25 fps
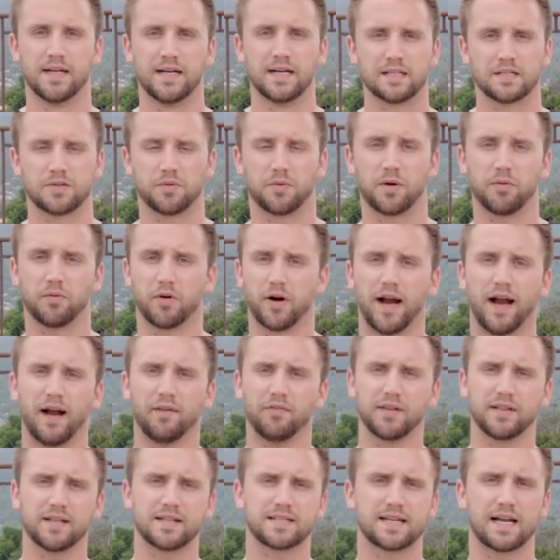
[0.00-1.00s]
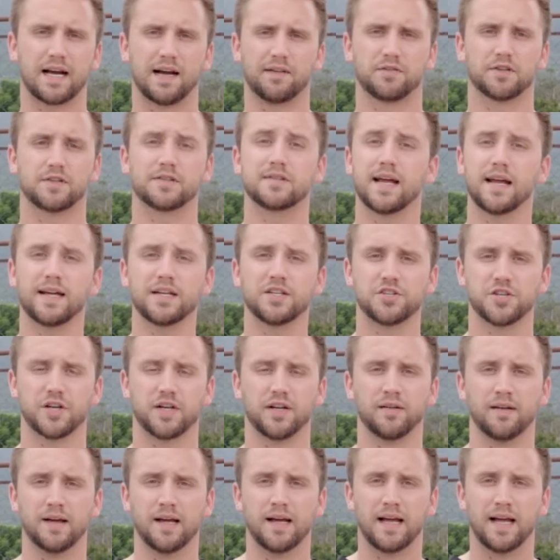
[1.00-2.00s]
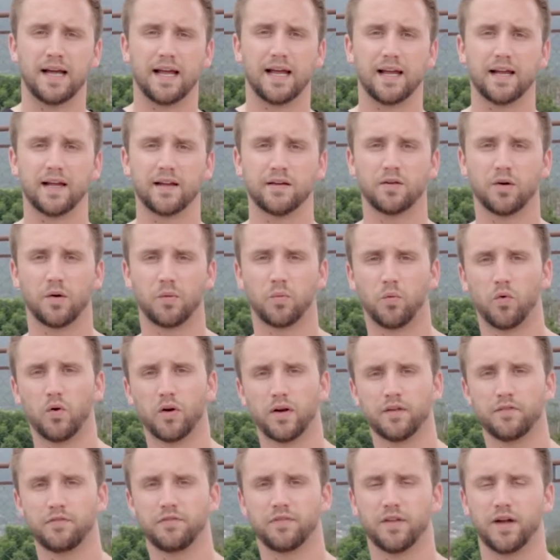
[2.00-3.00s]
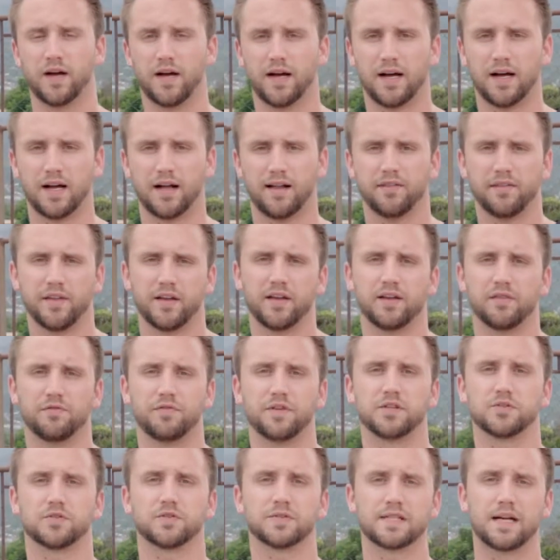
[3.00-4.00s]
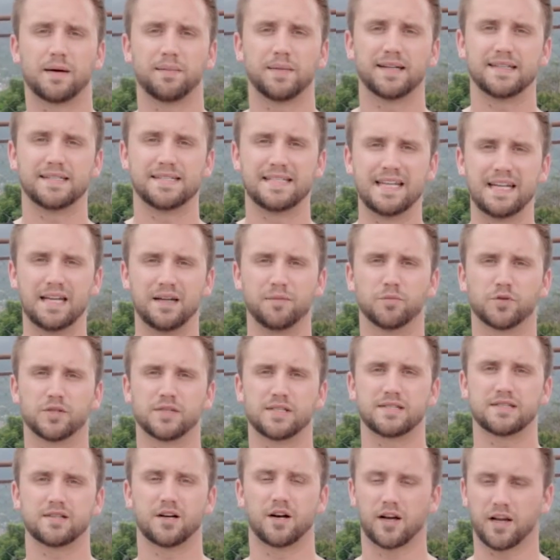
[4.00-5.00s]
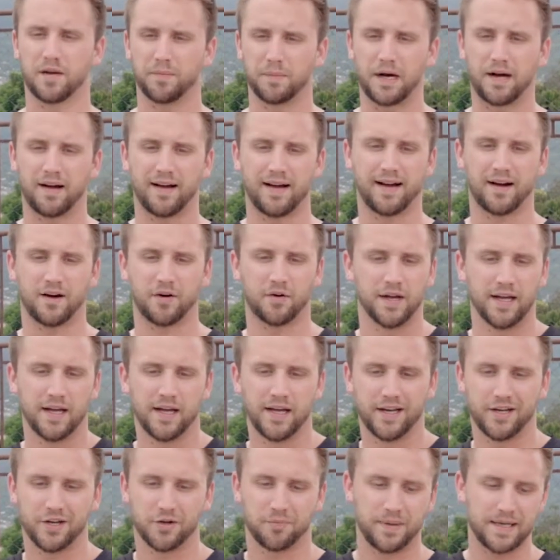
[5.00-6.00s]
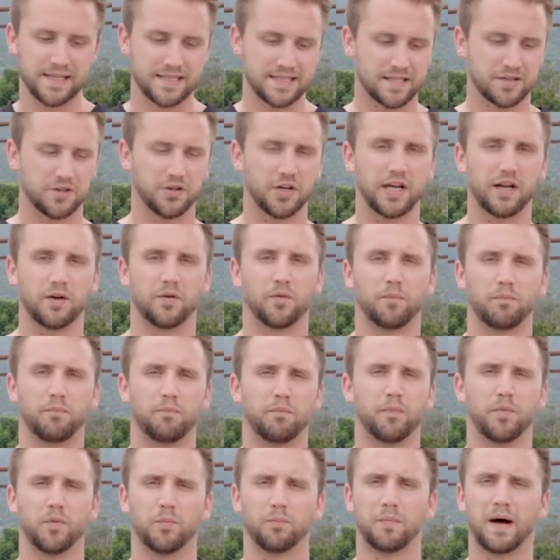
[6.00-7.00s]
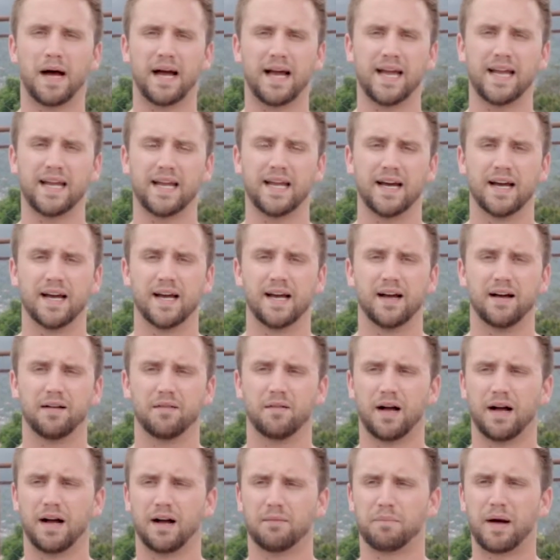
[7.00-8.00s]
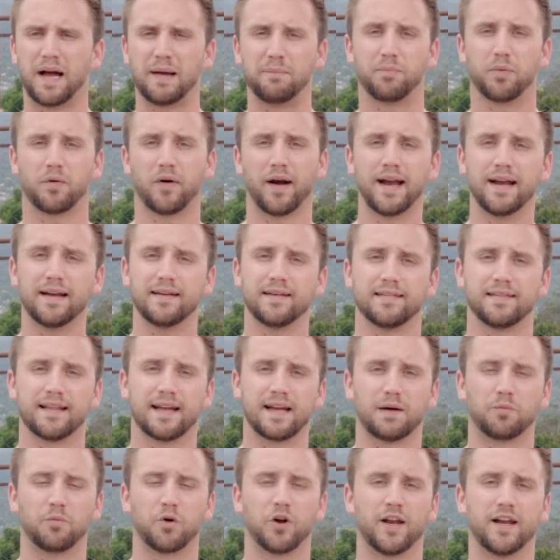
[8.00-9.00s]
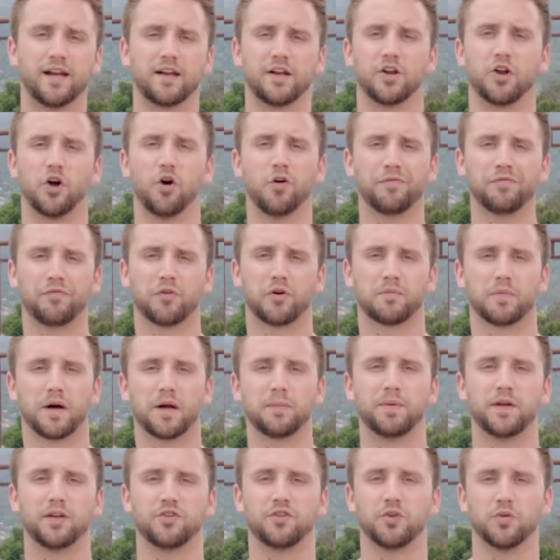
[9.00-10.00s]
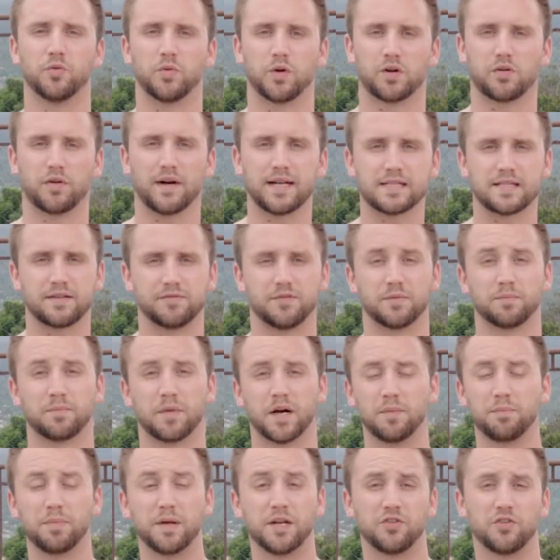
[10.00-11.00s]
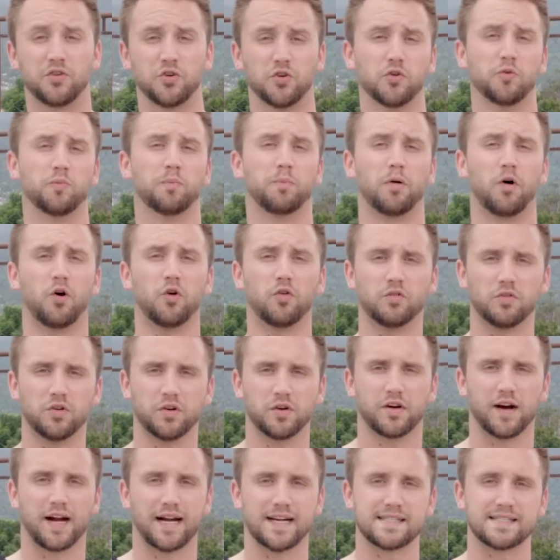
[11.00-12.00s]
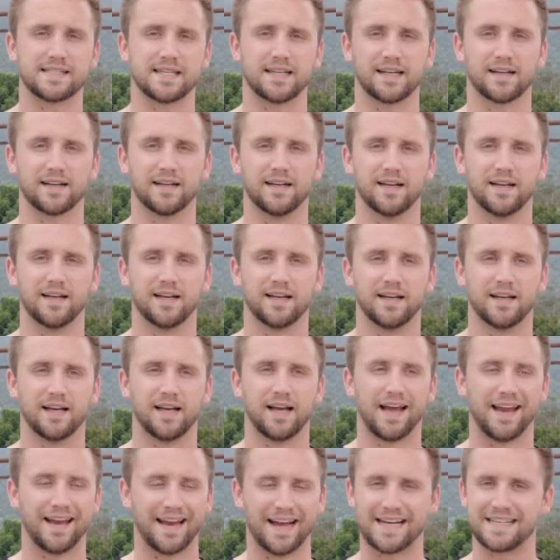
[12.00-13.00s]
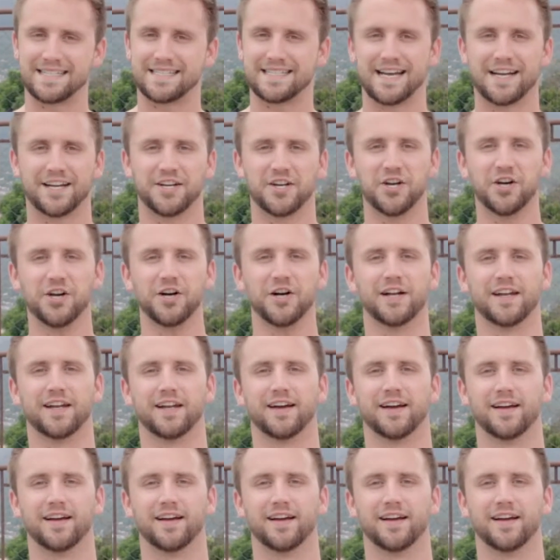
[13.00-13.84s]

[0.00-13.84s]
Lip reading: So we were having this conversation, and one of the individuals on my team was talking about how, basically my branding that I'm wanting to go for might be too aggressive. It might be too polarizing. And I said, good.